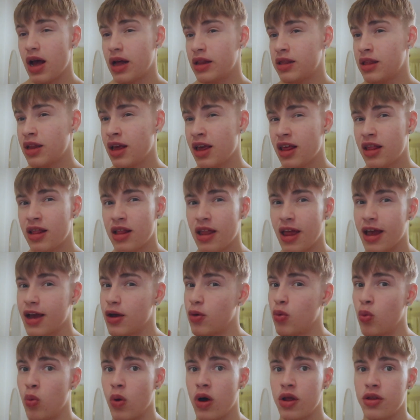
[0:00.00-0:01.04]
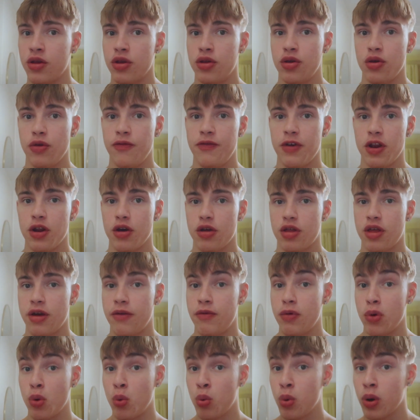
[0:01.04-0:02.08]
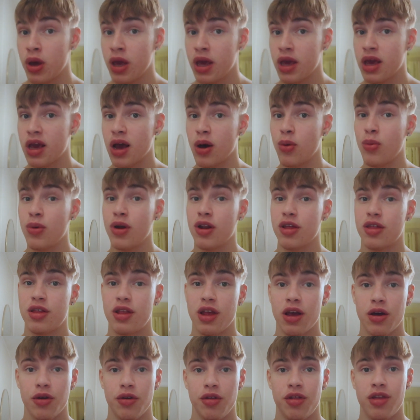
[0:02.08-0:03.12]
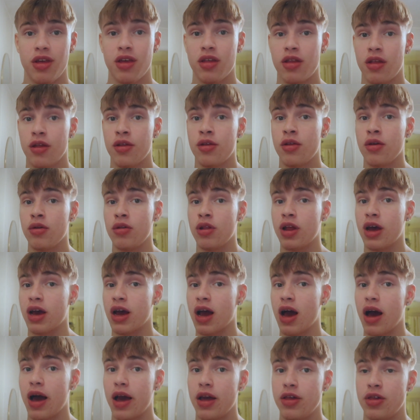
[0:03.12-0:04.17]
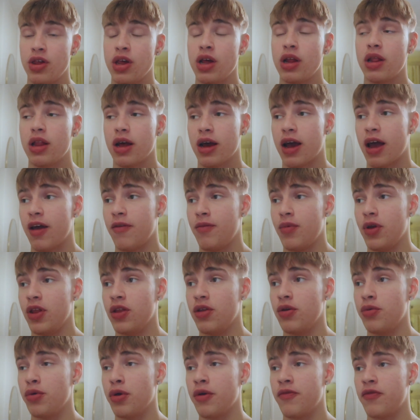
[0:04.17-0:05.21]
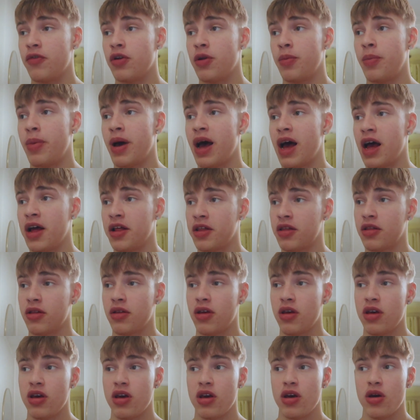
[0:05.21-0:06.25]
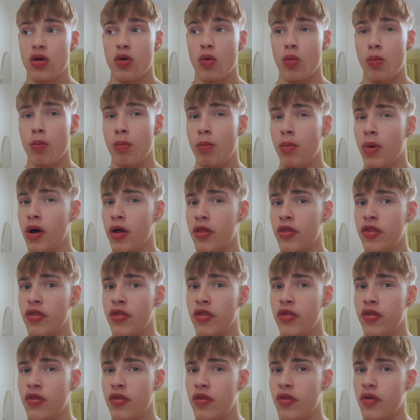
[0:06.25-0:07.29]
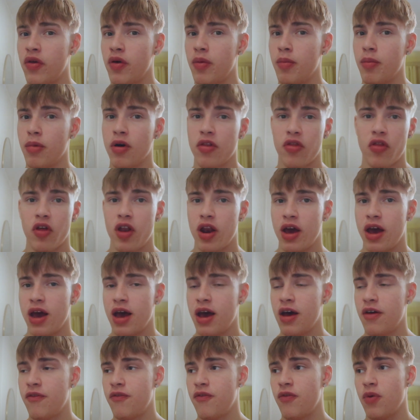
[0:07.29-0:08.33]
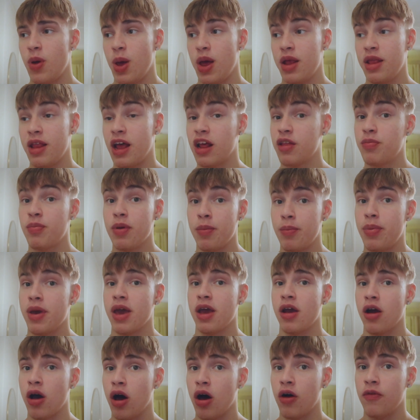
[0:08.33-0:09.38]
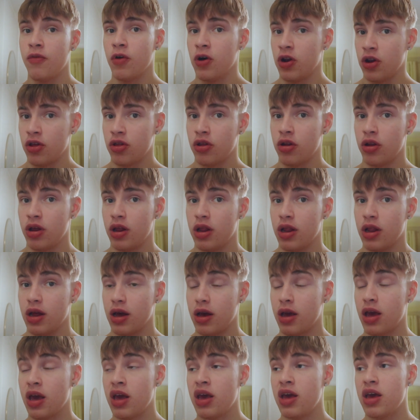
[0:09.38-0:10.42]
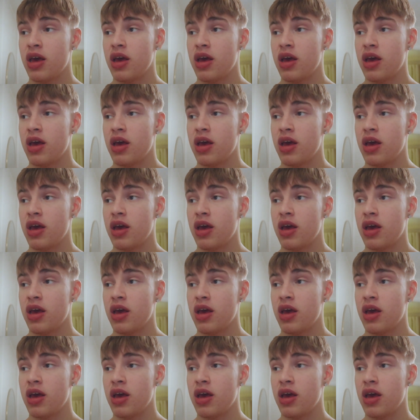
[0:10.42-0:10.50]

at least like 1 to 2 videos every week. I want to stay consistent on like IG, like I've been doing for the past month and a half, and that's been paying off, honestly. Like